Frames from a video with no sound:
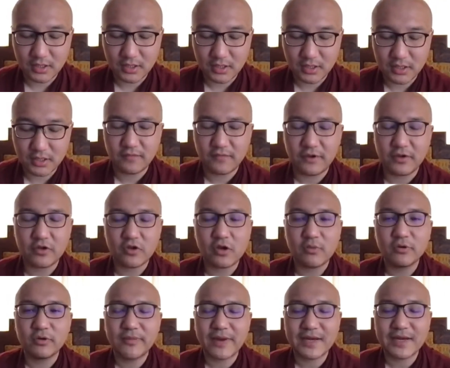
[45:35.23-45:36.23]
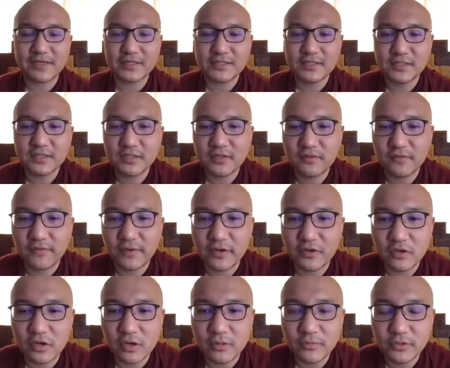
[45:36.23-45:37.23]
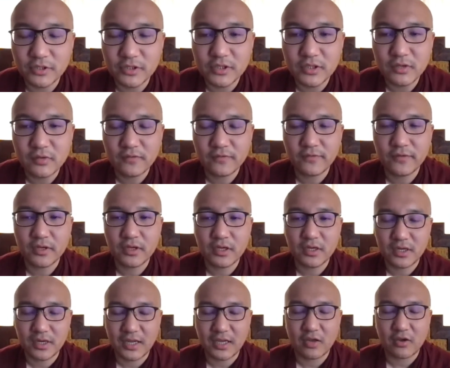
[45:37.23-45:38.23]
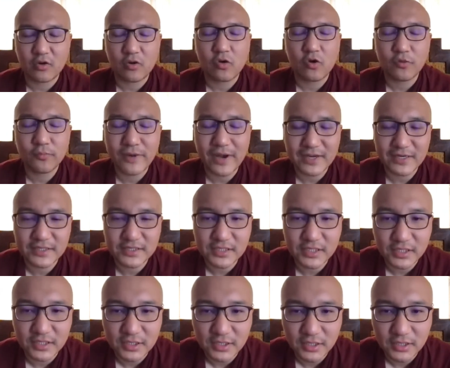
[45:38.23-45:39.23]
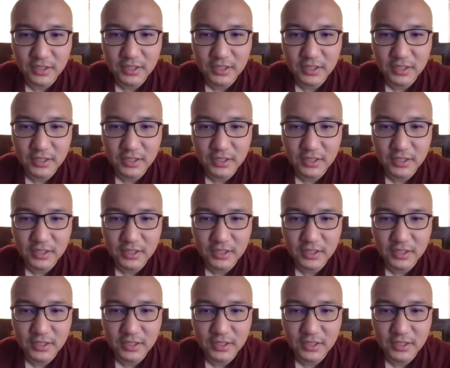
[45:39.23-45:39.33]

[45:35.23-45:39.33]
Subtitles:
very common practice, very common, like a core practice in the